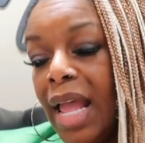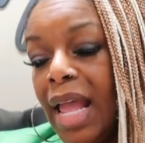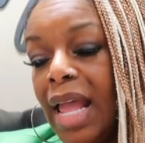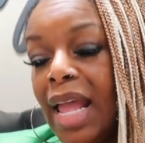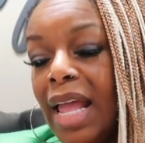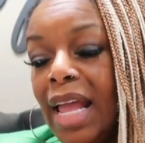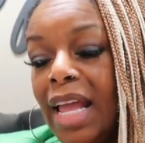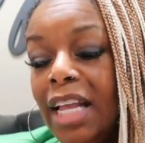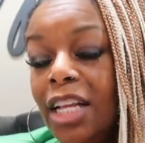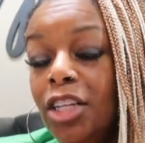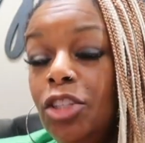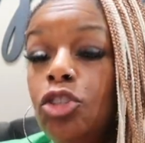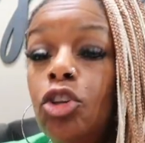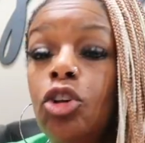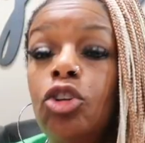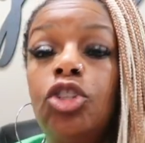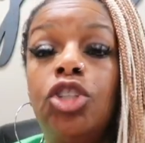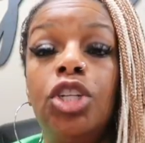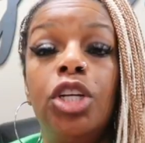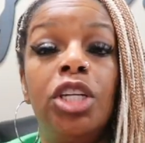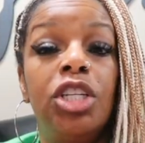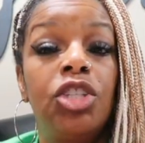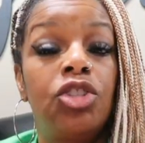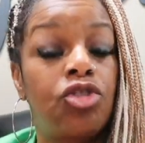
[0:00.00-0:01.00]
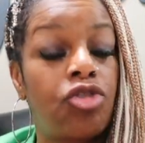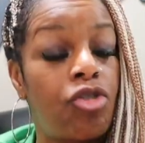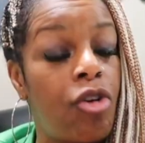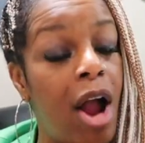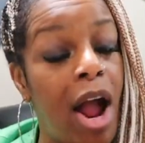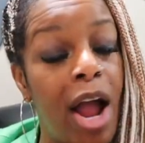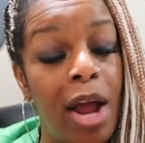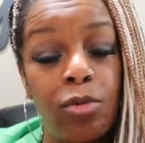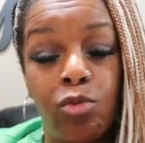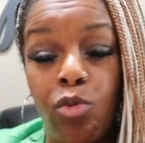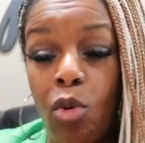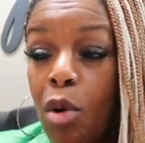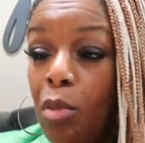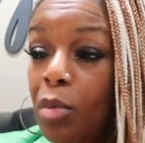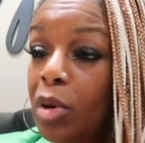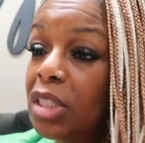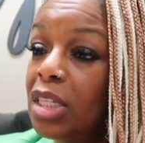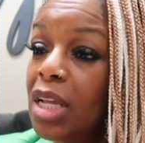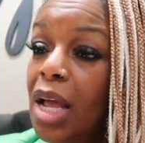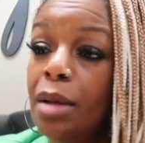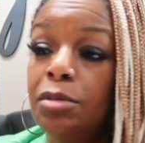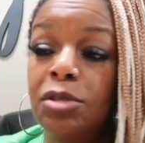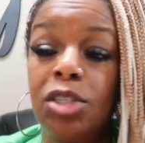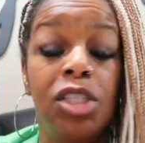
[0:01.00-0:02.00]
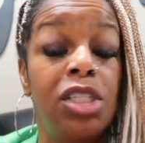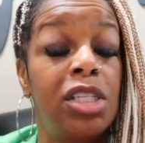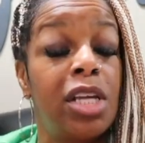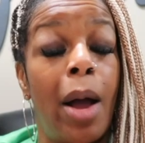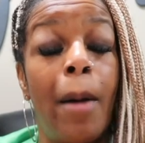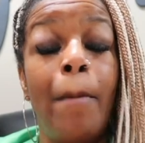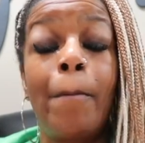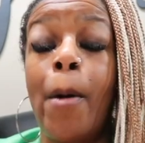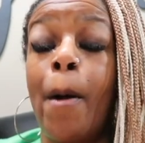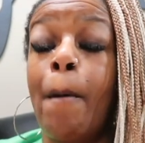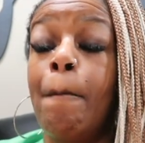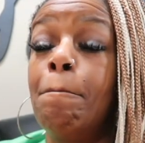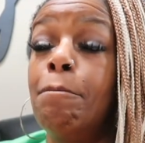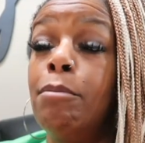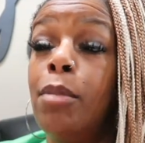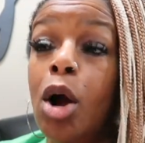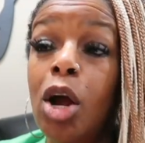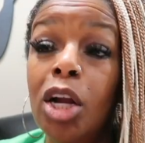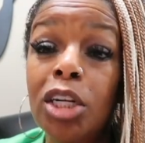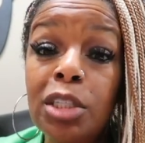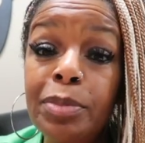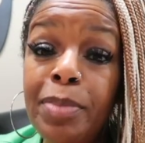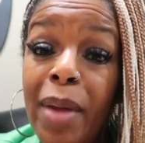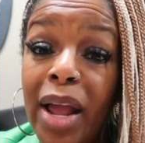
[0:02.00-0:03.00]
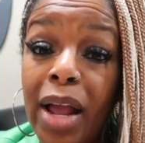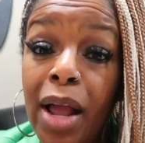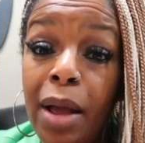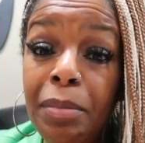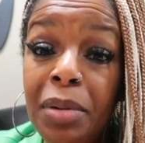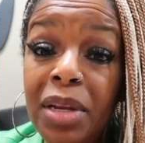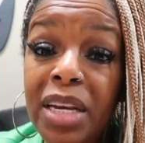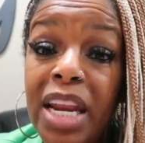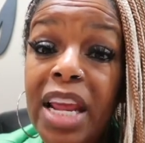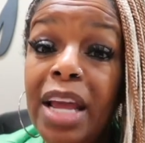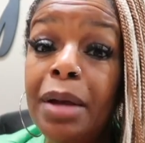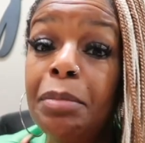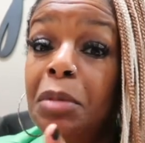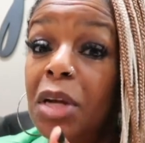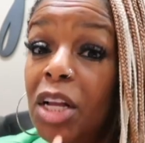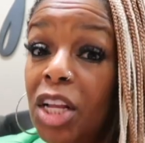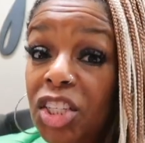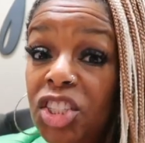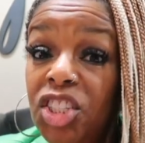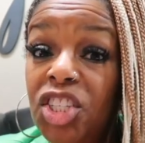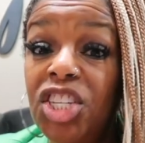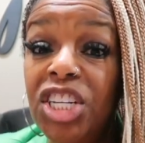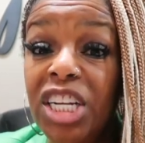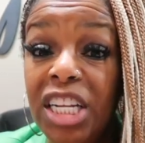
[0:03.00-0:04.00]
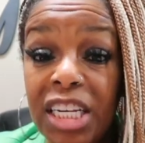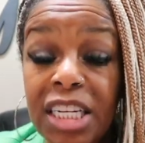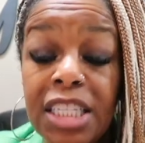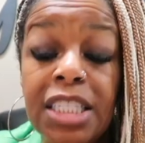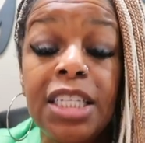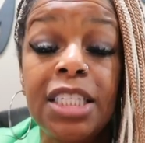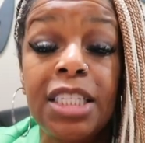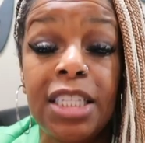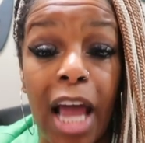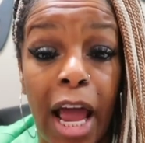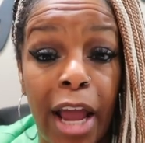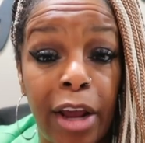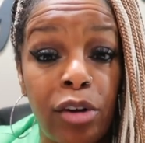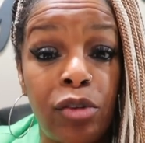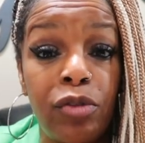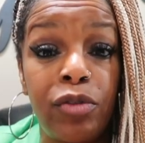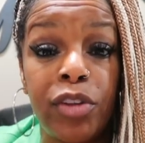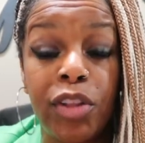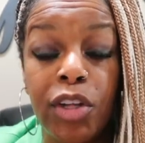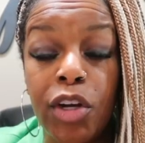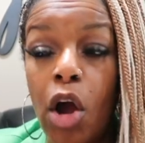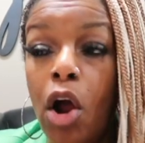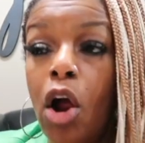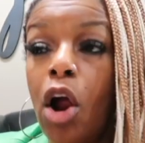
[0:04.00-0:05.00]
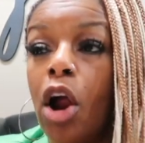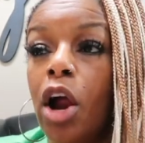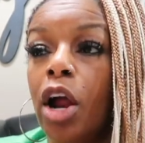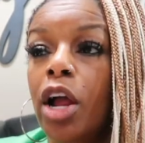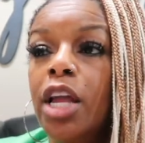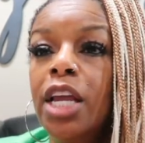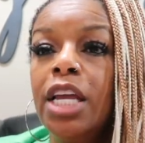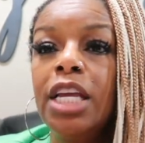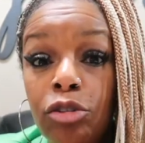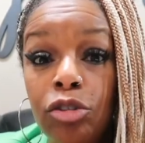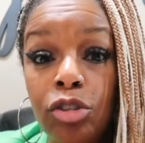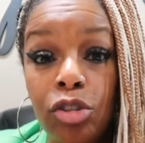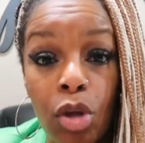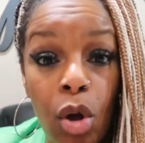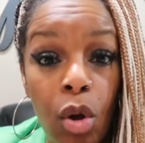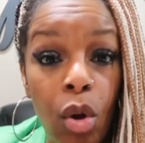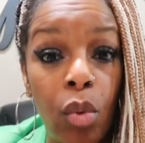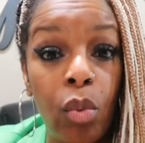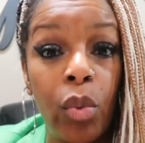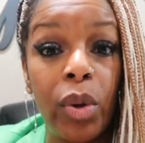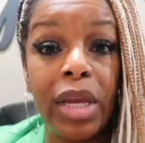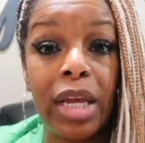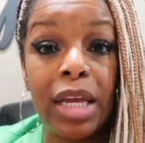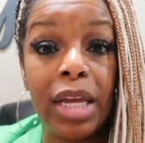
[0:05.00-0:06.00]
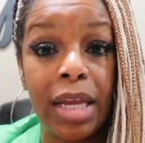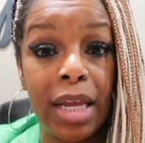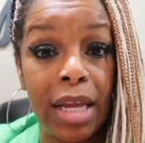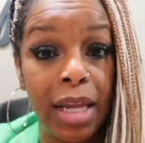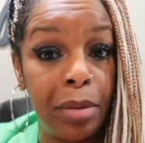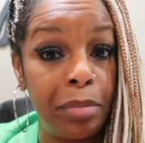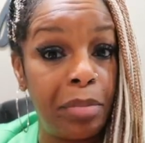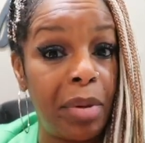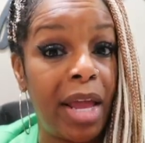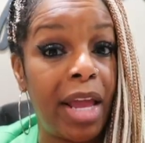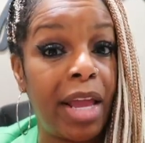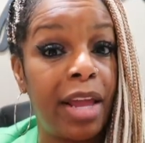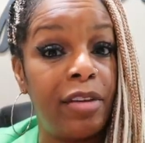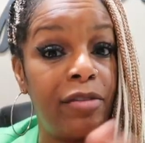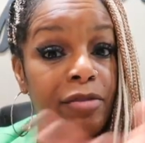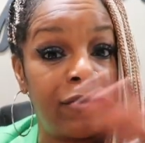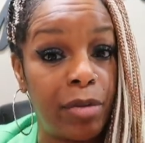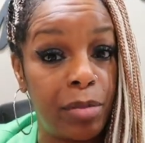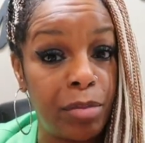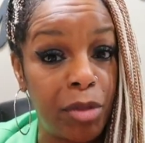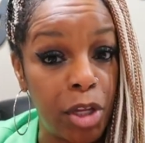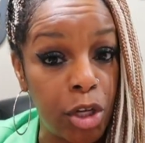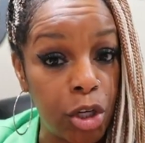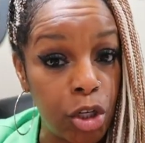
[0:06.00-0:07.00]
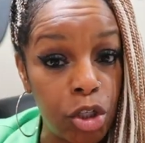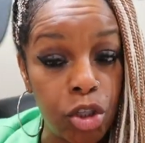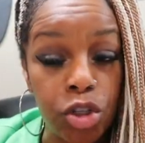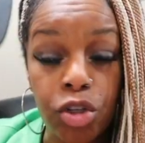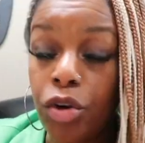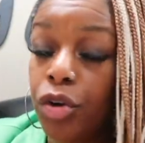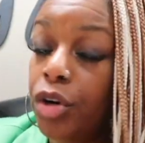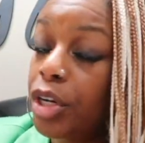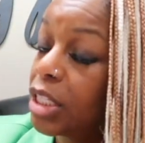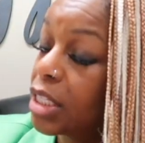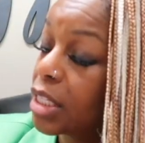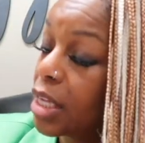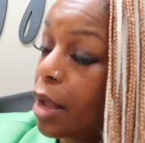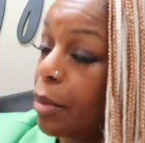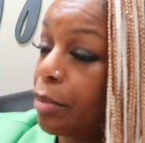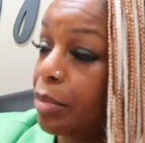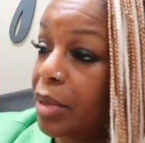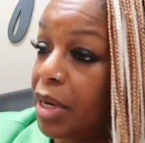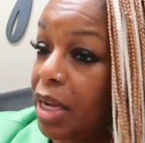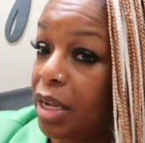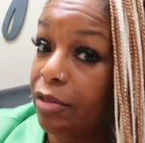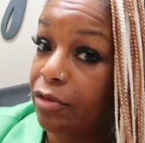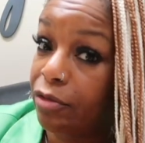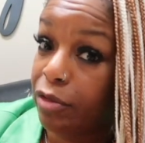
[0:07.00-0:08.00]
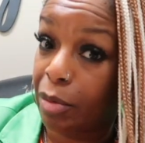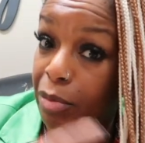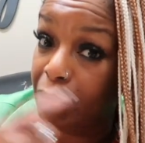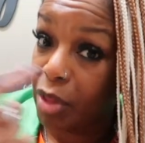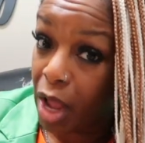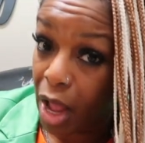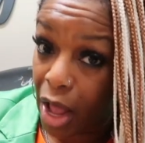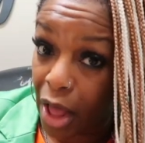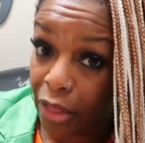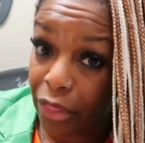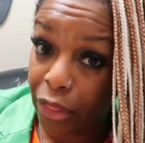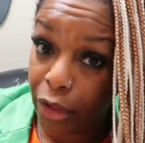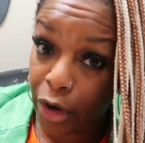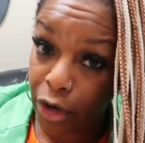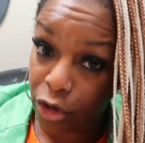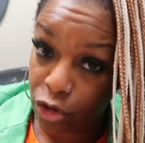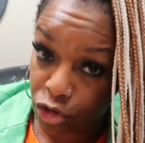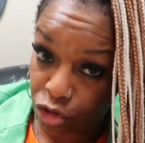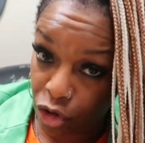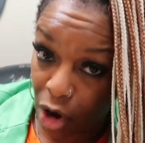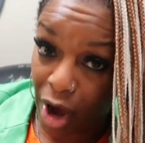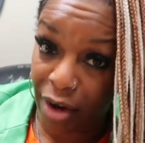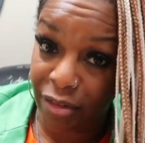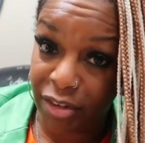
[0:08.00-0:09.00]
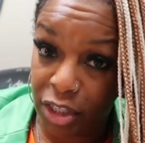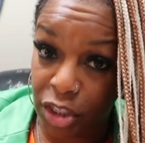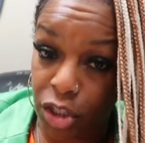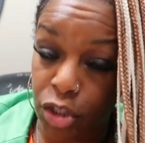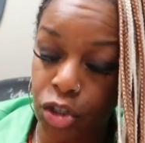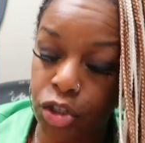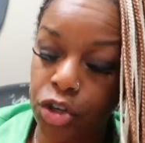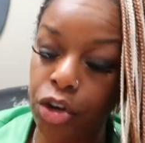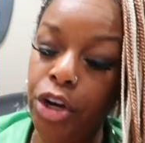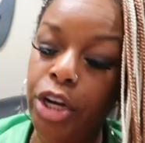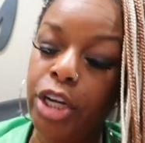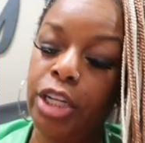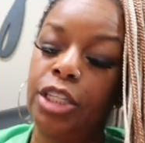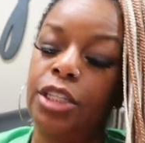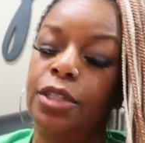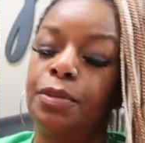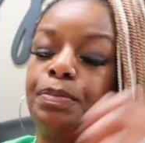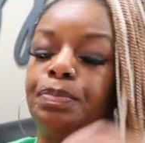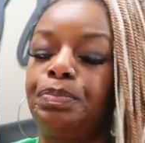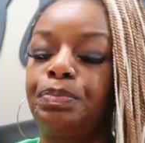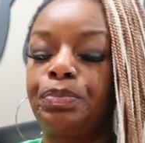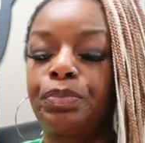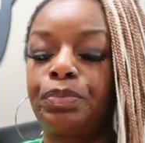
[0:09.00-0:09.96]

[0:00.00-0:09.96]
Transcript: And so she tried one more time. She said, I'm going to march back up in there because she needed the title for the car. So we can get paid from the insurance company, from the other driver's insurance.